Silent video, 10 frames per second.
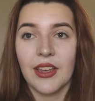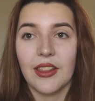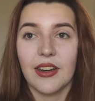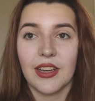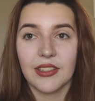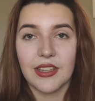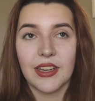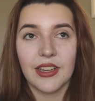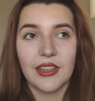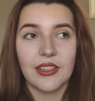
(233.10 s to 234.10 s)
The next
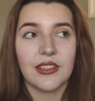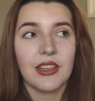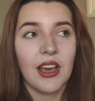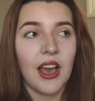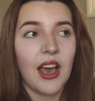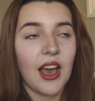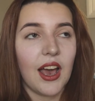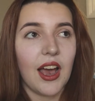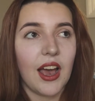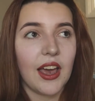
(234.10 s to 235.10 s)
thing is
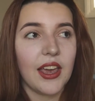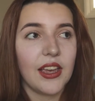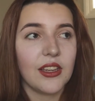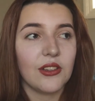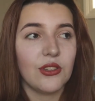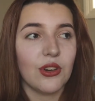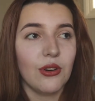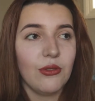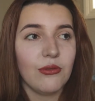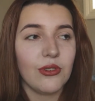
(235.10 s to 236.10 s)
I
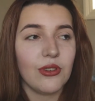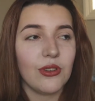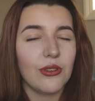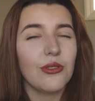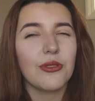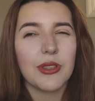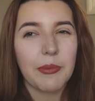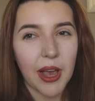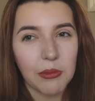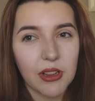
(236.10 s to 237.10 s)
don't use the
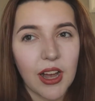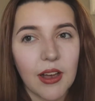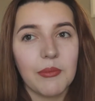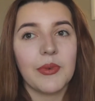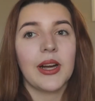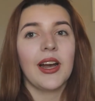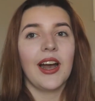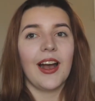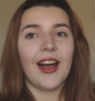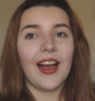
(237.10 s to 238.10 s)
Bible app.
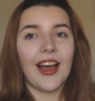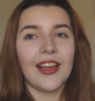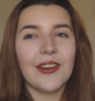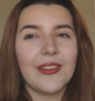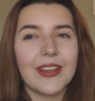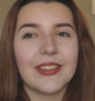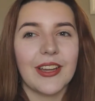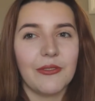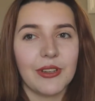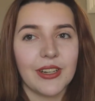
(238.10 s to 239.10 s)
I know that's
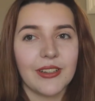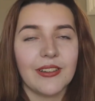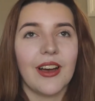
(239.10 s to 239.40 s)
kind of weird.